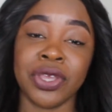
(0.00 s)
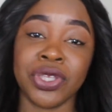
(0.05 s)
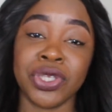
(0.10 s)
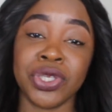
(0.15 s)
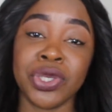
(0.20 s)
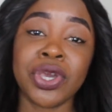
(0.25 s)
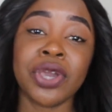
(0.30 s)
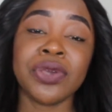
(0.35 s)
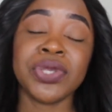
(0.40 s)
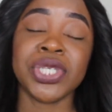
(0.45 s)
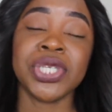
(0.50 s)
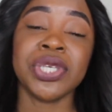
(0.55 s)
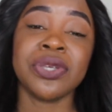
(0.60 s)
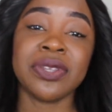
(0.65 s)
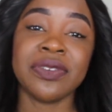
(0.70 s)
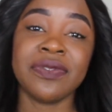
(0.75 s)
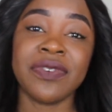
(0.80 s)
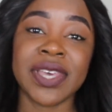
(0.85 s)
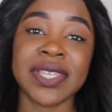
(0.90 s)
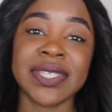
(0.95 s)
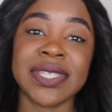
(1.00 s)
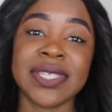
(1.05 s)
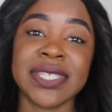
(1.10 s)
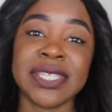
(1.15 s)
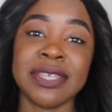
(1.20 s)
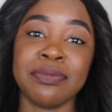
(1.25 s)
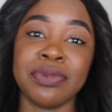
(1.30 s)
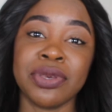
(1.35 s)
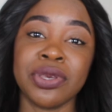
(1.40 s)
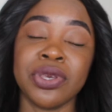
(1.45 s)
you go to
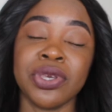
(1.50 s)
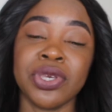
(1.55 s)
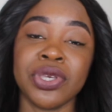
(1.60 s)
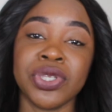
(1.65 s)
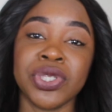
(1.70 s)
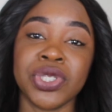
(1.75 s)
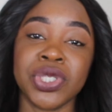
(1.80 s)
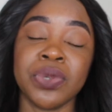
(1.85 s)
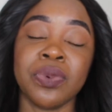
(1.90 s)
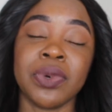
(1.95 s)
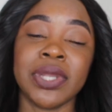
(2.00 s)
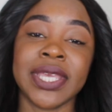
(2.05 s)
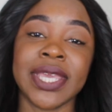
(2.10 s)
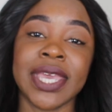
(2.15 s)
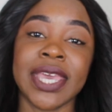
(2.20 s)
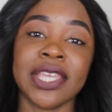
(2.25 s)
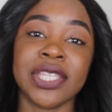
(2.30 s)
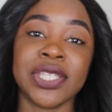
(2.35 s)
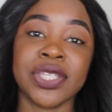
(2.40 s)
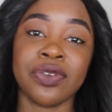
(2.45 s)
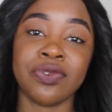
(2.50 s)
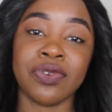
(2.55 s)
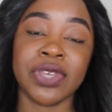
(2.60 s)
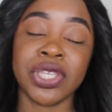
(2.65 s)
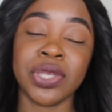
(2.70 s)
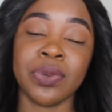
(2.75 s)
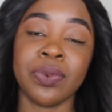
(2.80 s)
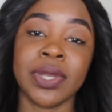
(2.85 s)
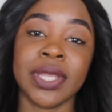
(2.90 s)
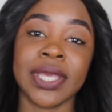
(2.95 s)
university because you want to get a degree,
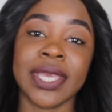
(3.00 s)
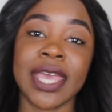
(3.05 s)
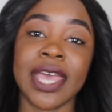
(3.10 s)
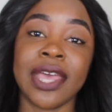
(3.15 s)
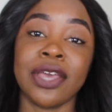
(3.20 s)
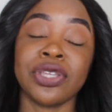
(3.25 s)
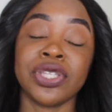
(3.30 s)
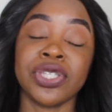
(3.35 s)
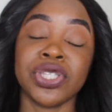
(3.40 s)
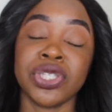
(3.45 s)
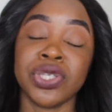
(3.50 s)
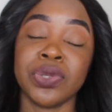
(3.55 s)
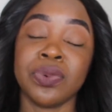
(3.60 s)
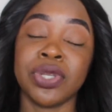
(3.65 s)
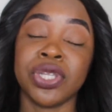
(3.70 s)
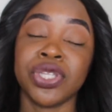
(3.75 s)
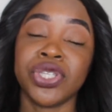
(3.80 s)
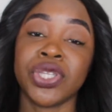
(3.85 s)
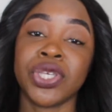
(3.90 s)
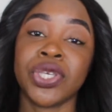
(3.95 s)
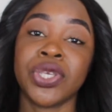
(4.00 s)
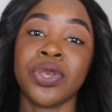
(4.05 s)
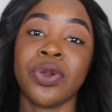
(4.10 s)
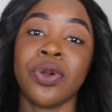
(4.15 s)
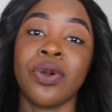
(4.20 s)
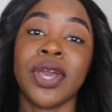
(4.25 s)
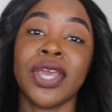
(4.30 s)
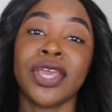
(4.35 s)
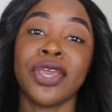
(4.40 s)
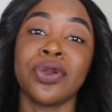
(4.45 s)
you want to
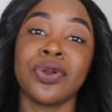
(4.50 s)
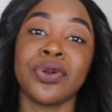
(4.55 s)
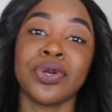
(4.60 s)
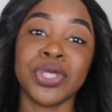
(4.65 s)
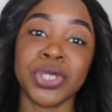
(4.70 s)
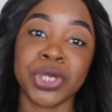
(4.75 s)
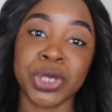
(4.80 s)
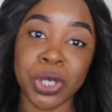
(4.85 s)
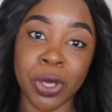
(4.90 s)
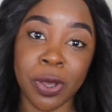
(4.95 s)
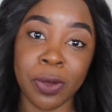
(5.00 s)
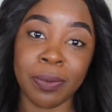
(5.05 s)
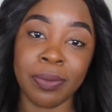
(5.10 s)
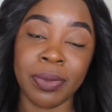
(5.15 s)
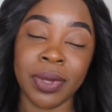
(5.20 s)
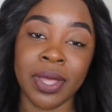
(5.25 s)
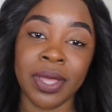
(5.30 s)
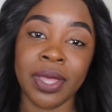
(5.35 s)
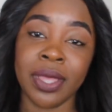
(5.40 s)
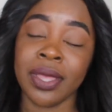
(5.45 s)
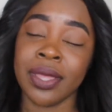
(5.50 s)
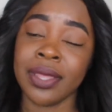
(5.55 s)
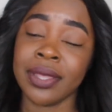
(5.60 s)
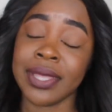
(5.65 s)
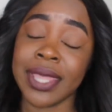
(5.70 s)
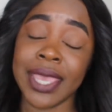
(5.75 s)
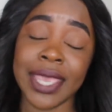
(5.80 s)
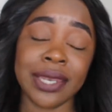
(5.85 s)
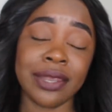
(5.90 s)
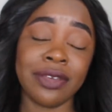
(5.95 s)
secure a good job.
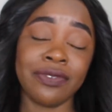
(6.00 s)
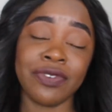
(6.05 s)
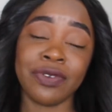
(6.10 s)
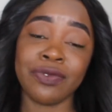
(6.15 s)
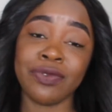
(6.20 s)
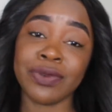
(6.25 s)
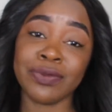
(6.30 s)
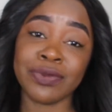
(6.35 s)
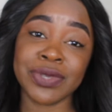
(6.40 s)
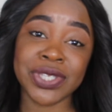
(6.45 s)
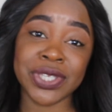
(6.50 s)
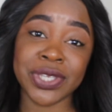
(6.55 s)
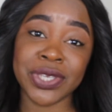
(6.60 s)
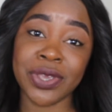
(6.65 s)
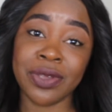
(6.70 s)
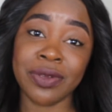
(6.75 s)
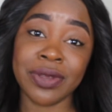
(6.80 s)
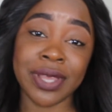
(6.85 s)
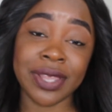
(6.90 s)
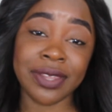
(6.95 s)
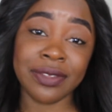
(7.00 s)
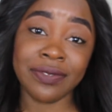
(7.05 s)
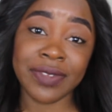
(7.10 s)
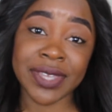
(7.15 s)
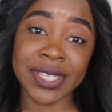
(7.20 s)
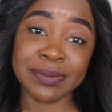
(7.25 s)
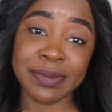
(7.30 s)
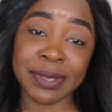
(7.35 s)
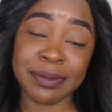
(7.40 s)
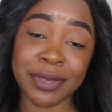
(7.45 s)
There ain't nothing wrong with securing other
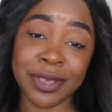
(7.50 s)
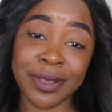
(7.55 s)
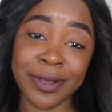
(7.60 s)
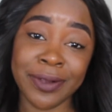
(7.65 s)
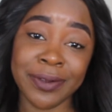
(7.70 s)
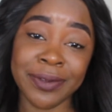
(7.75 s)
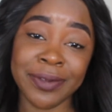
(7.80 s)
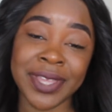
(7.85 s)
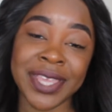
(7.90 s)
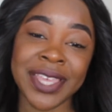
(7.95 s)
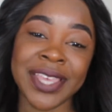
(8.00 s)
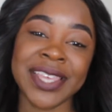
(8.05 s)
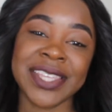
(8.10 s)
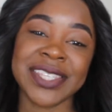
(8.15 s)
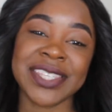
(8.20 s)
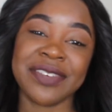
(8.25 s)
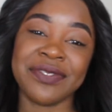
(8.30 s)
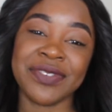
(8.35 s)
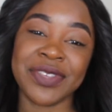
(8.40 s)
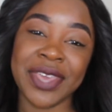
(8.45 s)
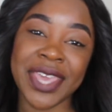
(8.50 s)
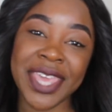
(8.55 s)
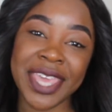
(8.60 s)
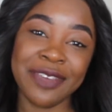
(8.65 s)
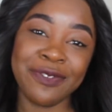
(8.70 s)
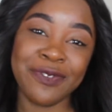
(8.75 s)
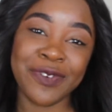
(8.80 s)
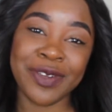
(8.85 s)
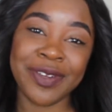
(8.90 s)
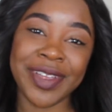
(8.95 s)
things, baby girl. So if you're
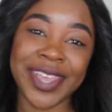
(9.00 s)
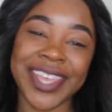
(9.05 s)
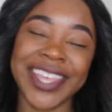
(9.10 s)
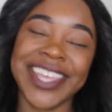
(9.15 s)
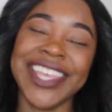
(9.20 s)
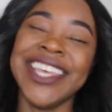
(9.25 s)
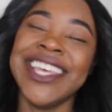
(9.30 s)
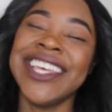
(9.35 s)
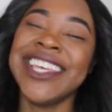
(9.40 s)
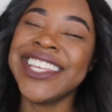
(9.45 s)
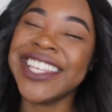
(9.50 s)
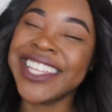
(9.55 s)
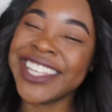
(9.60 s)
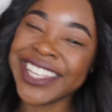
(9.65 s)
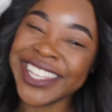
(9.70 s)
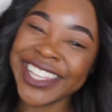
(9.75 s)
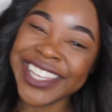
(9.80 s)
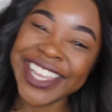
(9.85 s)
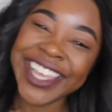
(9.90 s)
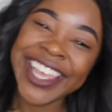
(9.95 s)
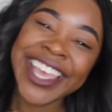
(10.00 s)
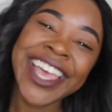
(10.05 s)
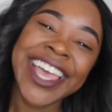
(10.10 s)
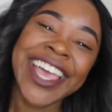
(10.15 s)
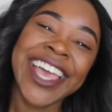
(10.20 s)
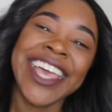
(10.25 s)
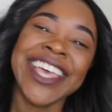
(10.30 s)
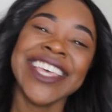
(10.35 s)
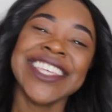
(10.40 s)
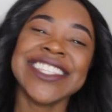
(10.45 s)
here for it,
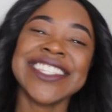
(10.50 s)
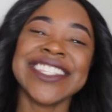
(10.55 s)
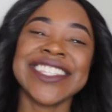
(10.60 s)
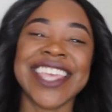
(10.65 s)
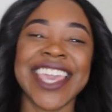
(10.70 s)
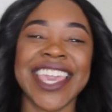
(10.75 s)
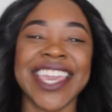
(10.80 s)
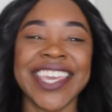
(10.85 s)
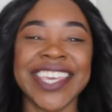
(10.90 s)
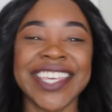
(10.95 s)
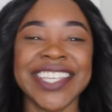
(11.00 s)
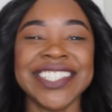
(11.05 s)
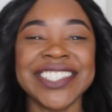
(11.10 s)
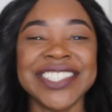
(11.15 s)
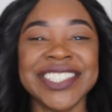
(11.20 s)
stay